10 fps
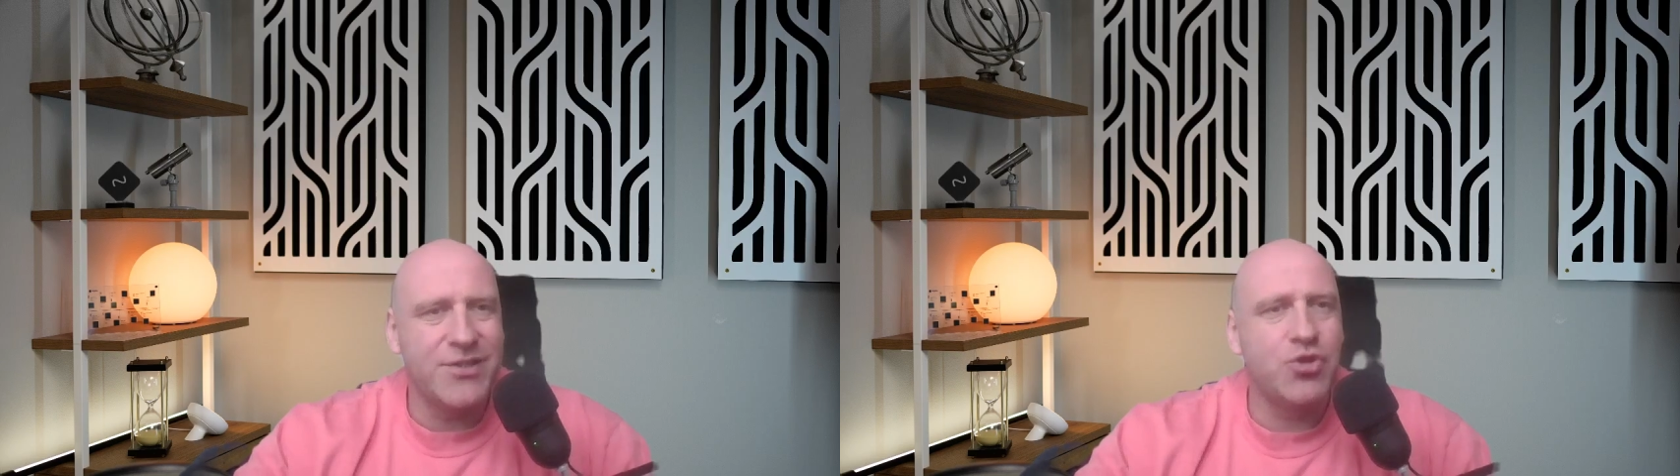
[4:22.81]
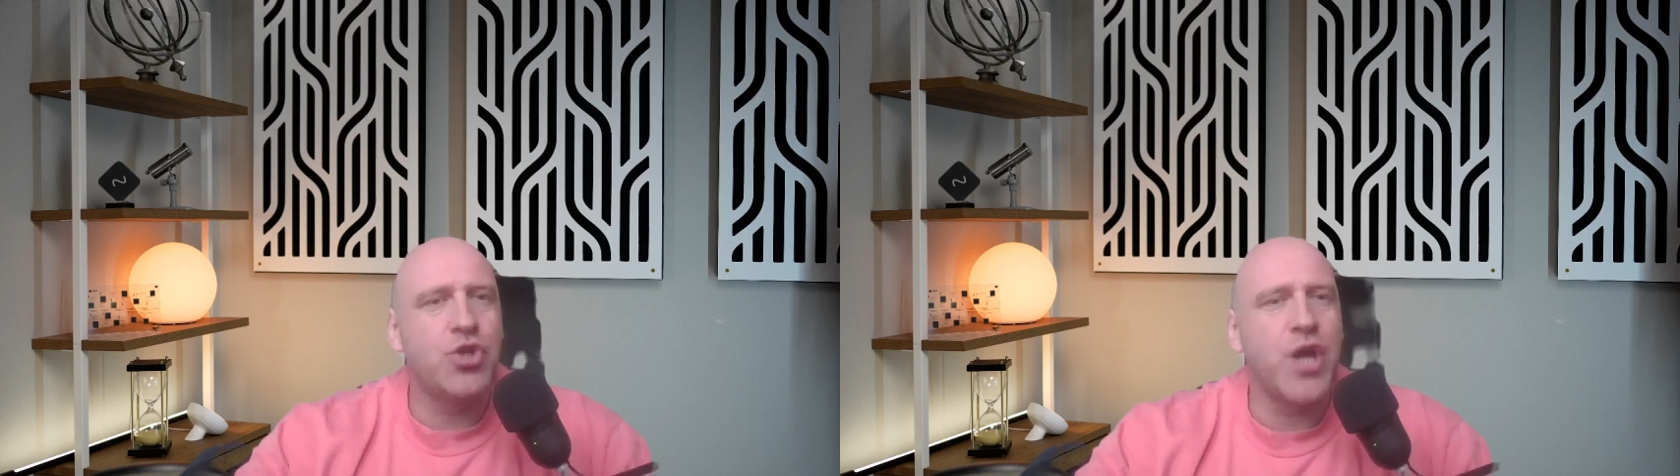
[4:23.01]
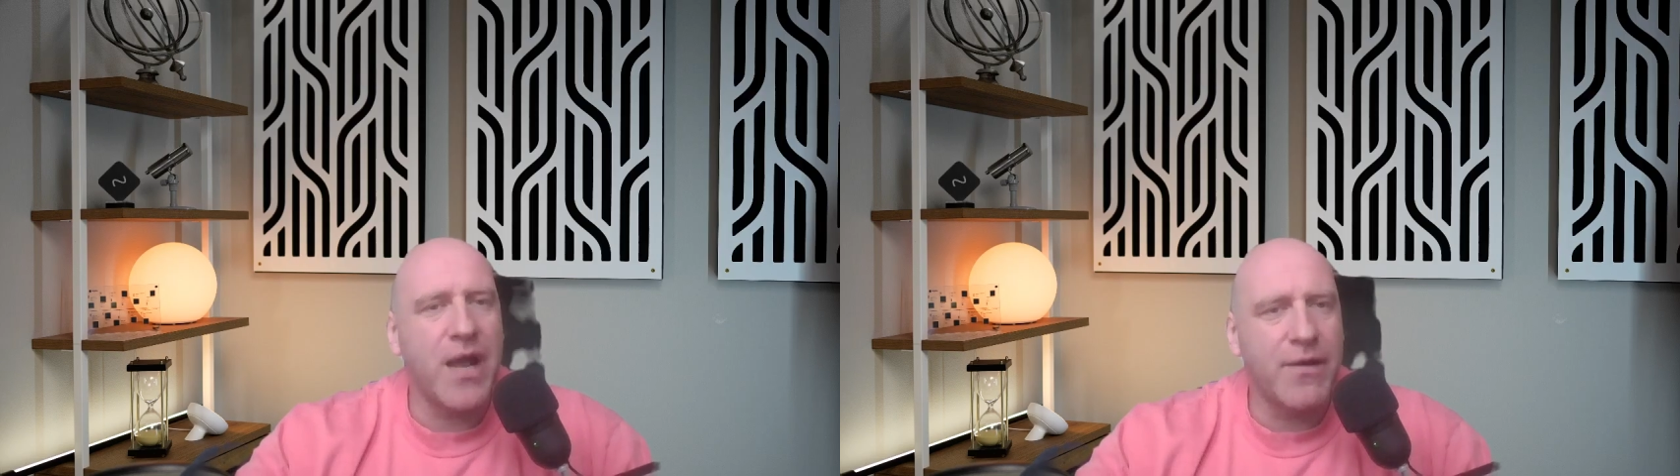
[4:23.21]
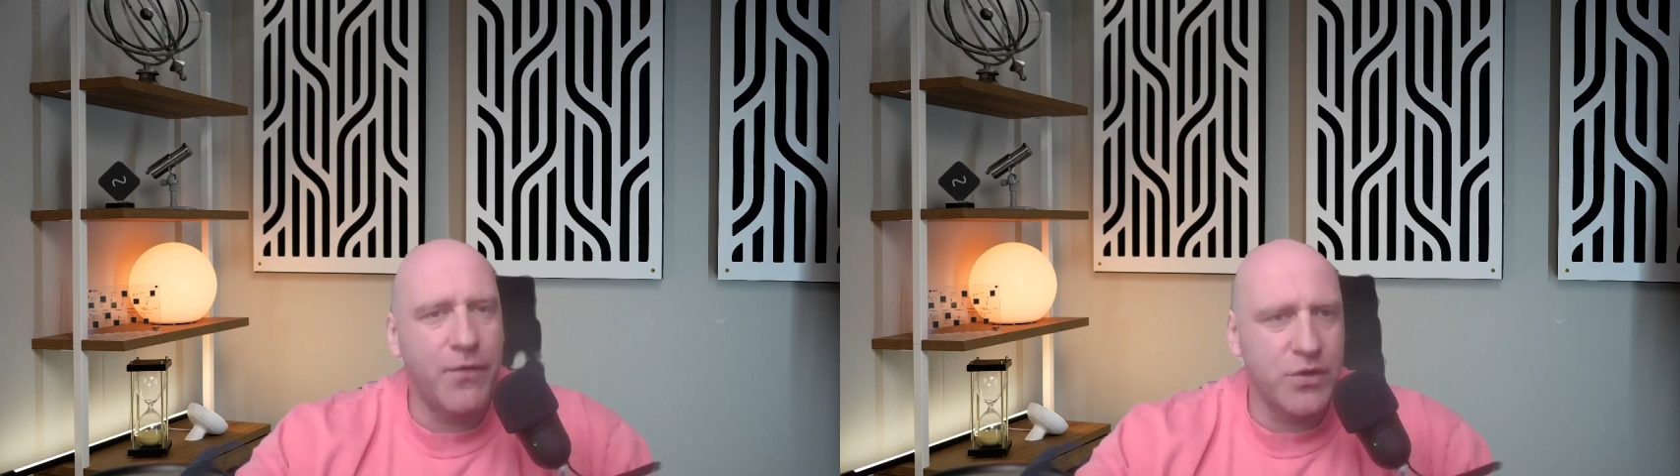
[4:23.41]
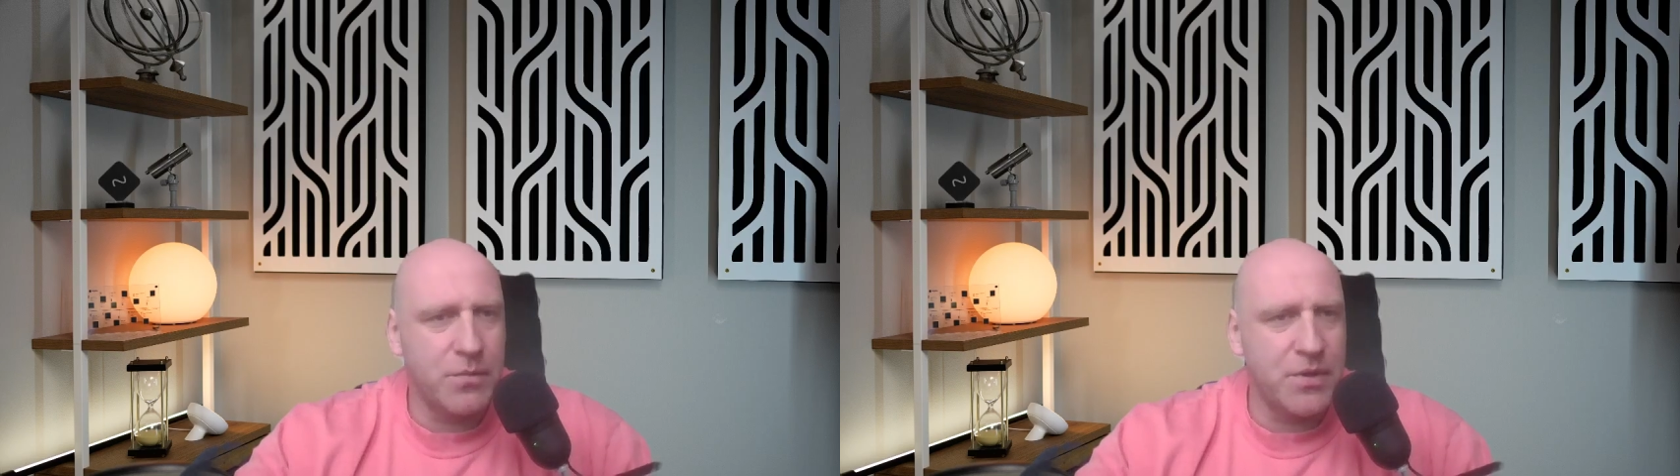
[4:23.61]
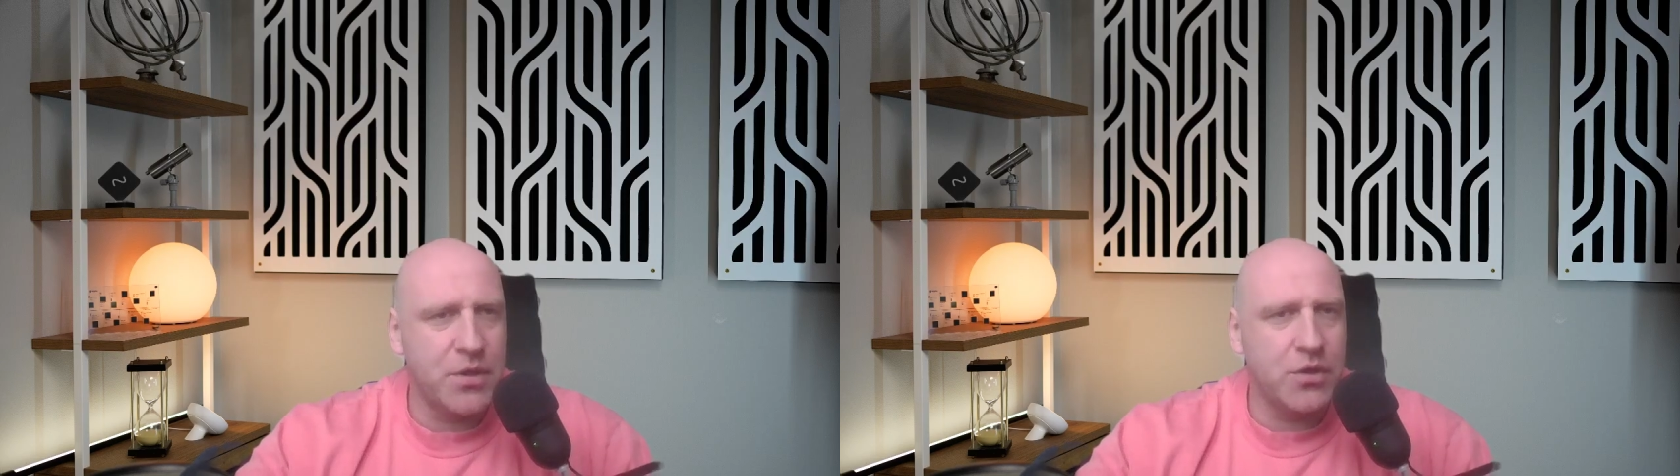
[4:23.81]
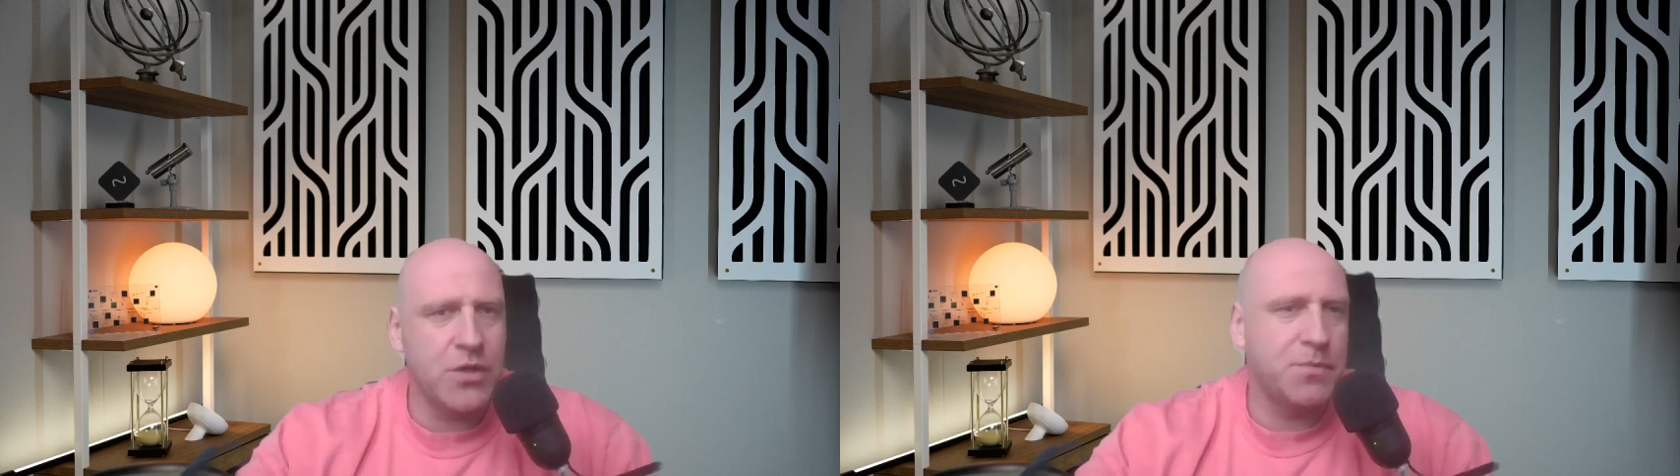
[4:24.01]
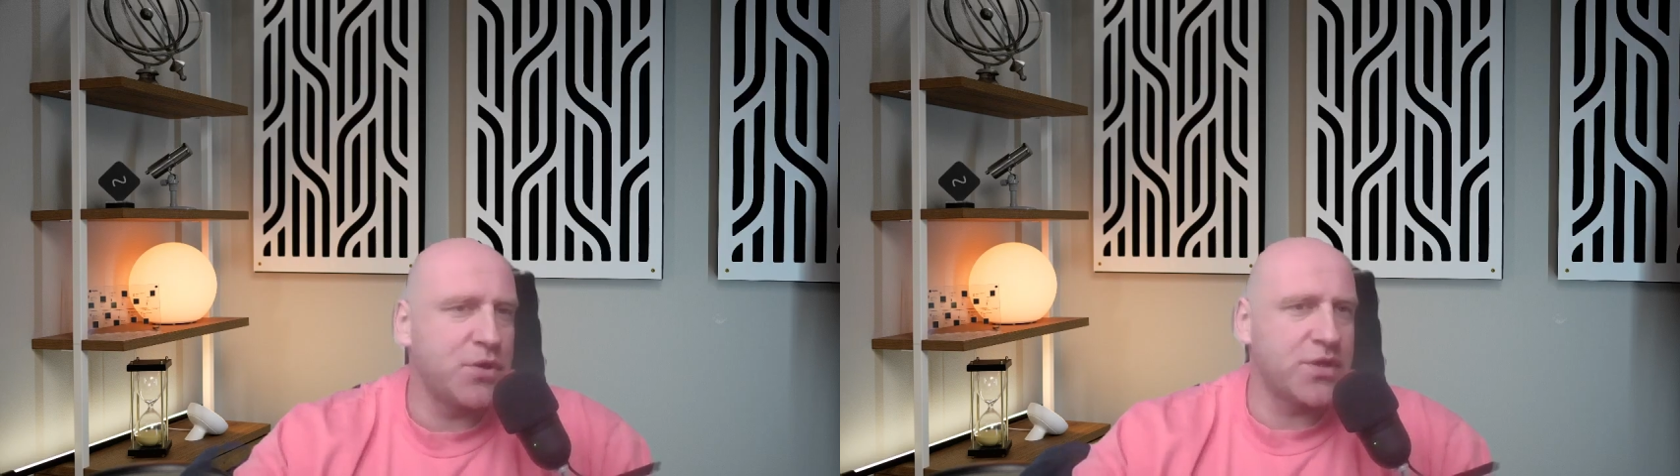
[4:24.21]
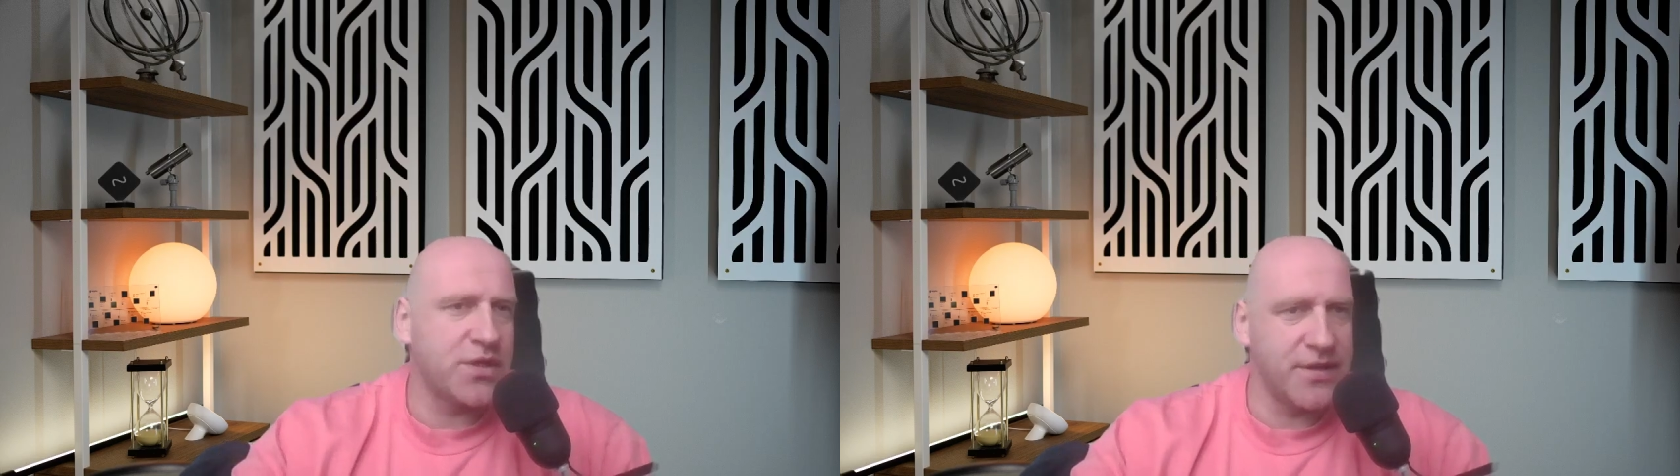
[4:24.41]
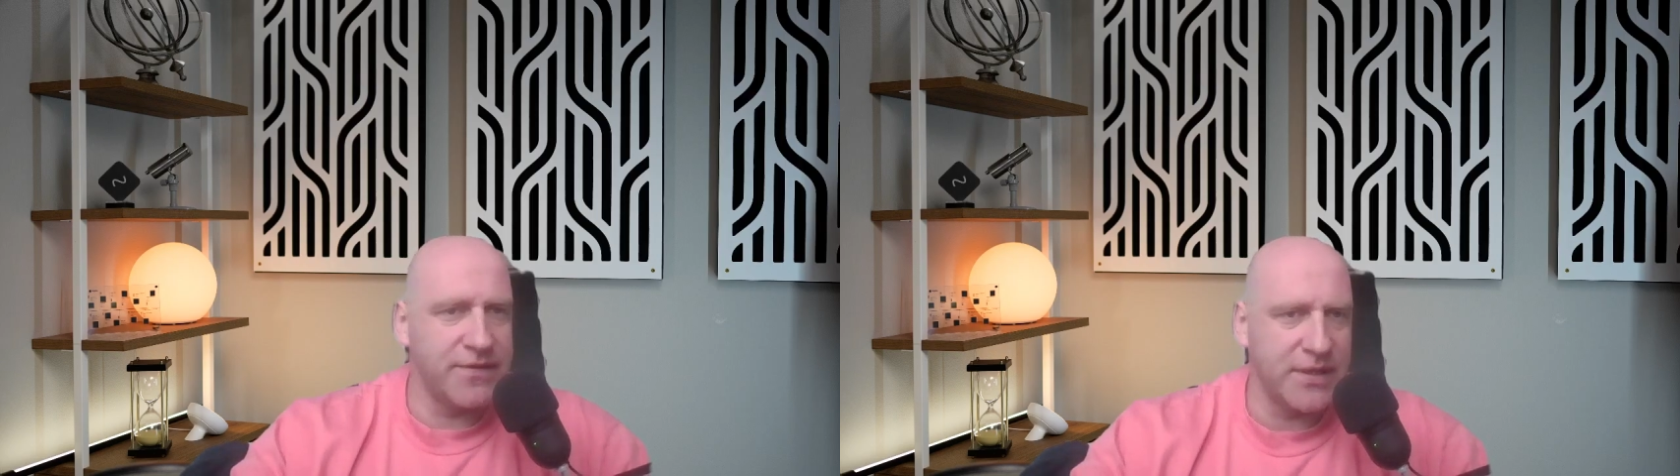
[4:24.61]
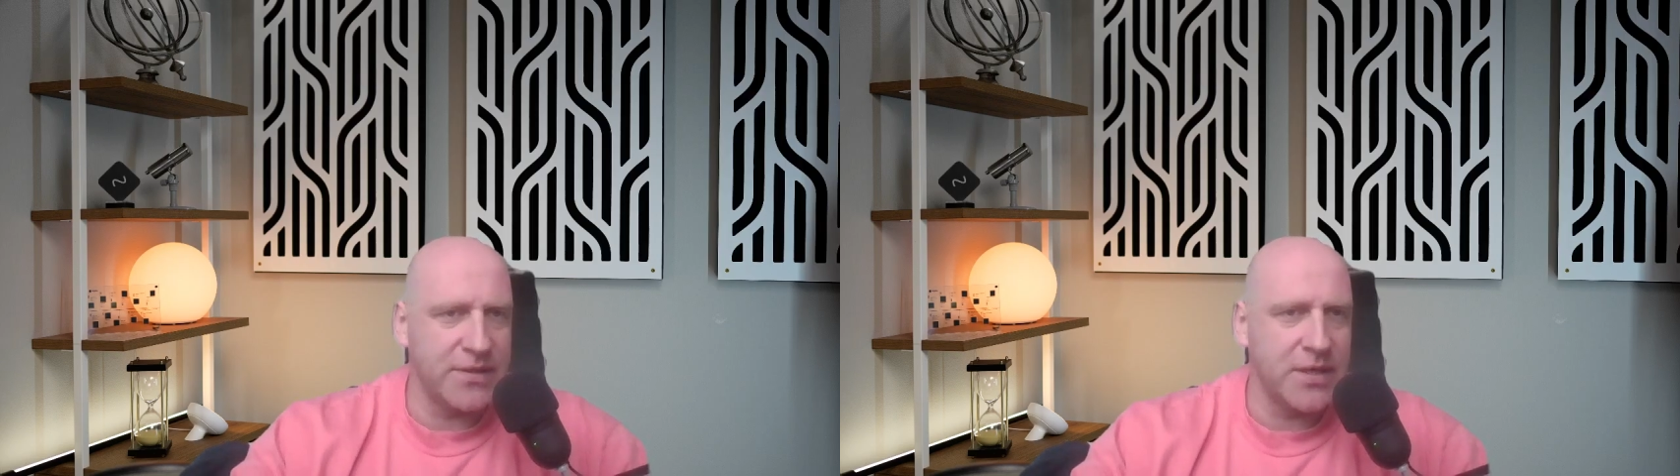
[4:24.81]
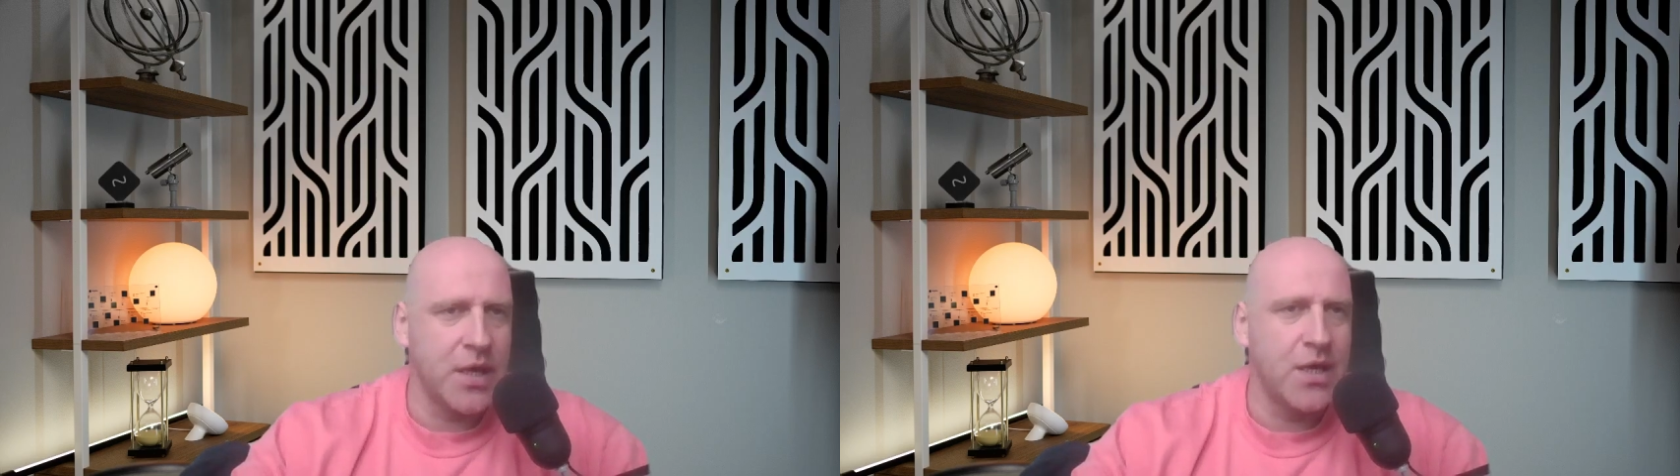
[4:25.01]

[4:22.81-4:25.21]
check for suspicious activities,